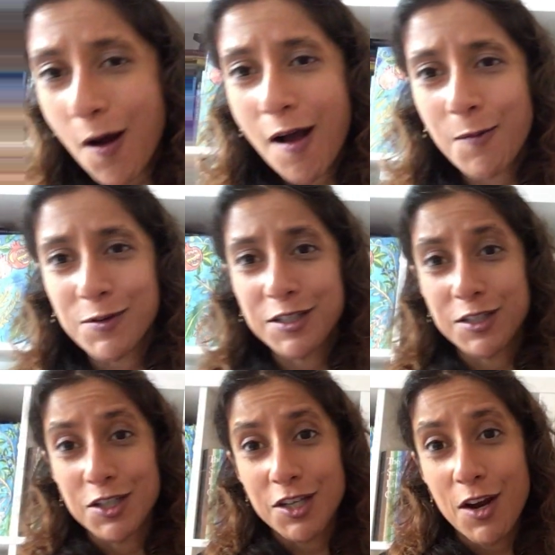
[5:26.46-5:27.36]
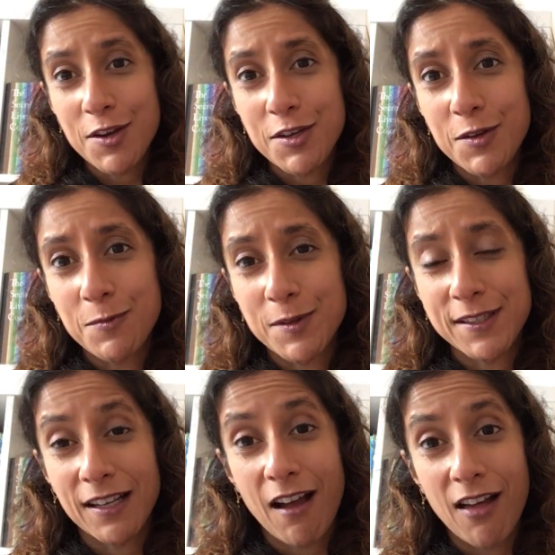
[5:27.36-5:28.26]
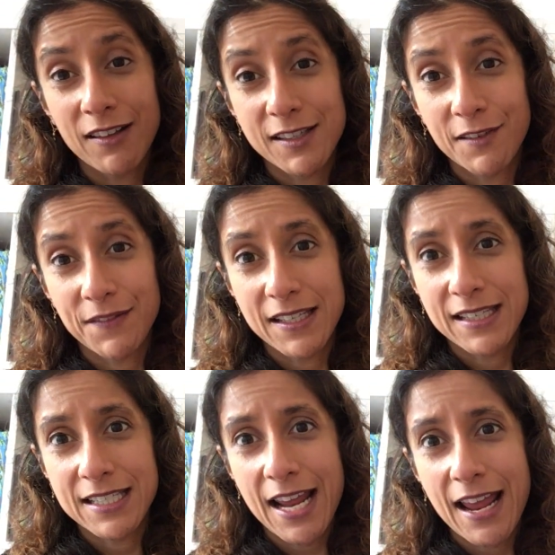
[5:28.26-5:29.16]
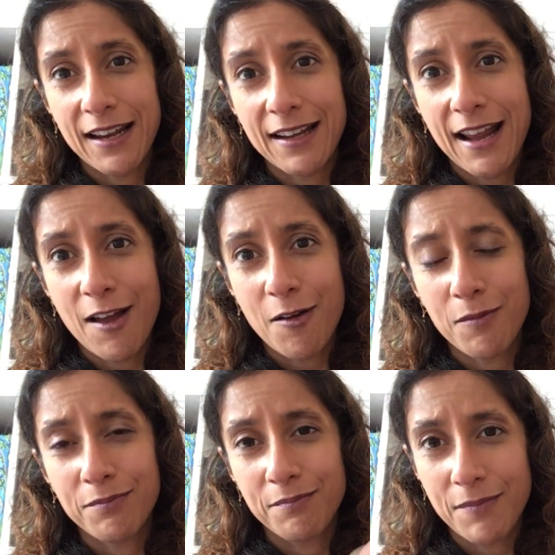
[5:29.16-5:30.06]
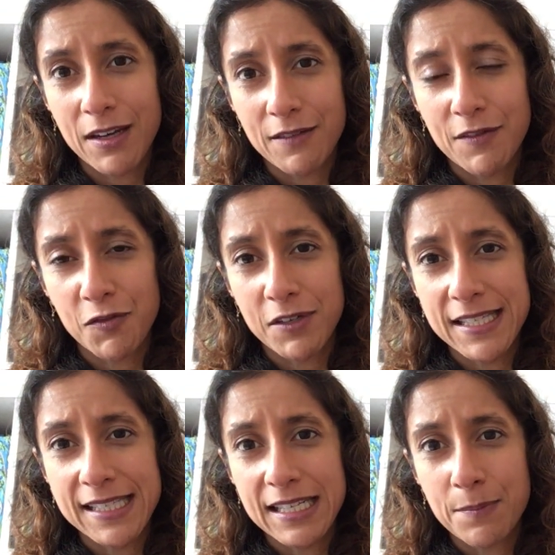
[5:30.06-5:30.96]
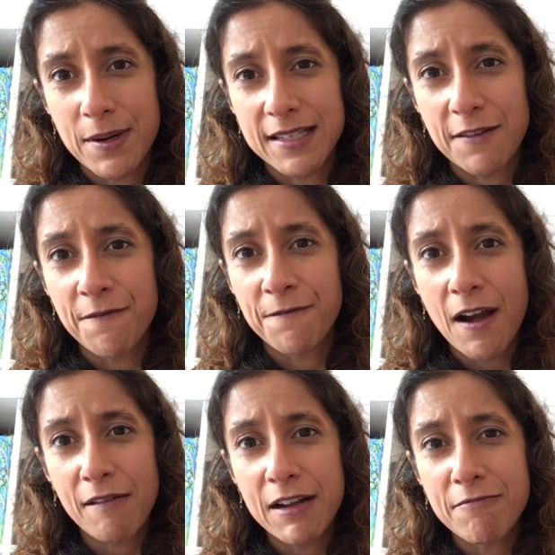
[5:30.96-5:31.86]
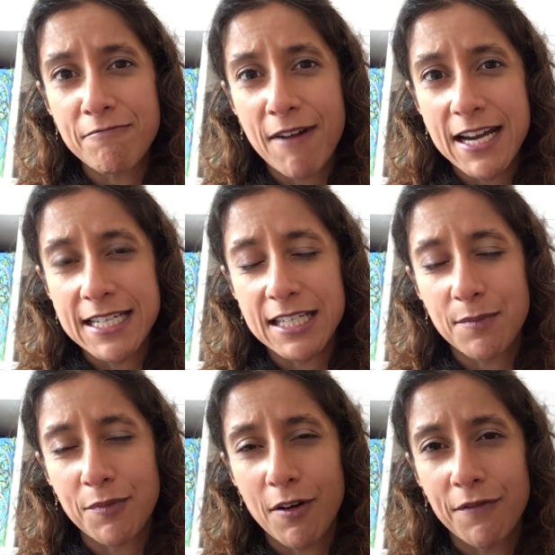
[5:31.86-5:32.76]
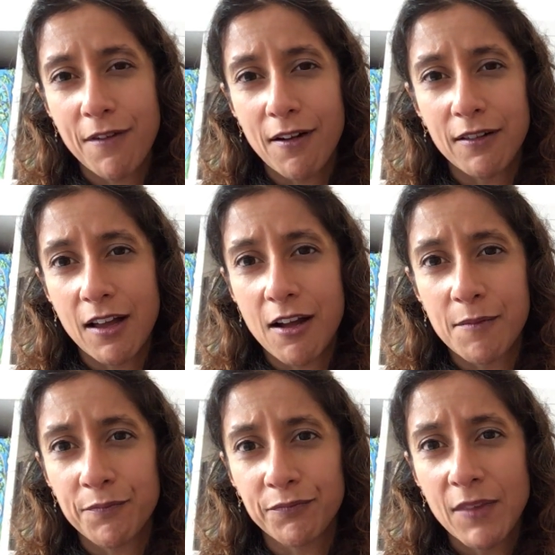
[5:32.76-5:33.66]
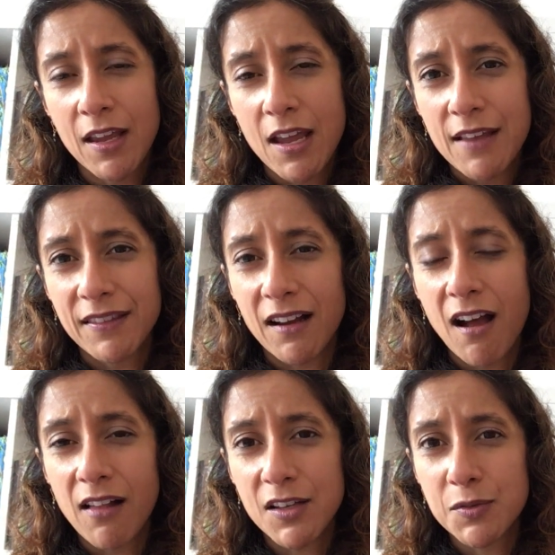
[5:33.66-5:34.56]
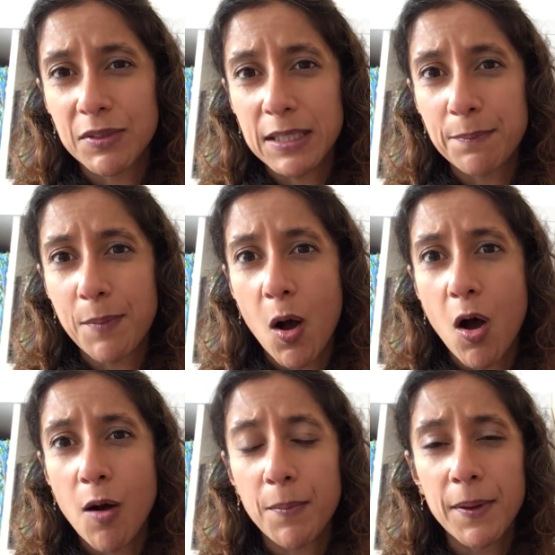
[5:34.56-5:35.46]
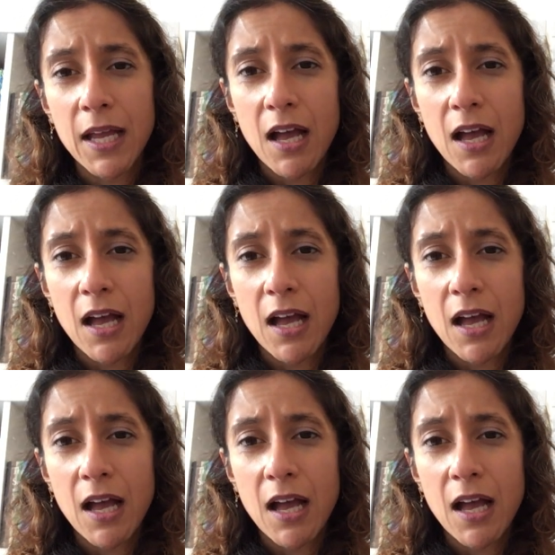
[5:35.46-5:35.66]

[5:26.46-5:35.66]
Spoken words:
I wanted to show you was the colors of this deck. Now, many of you have already seen it, but it's a very radiant profile. The colors really pop.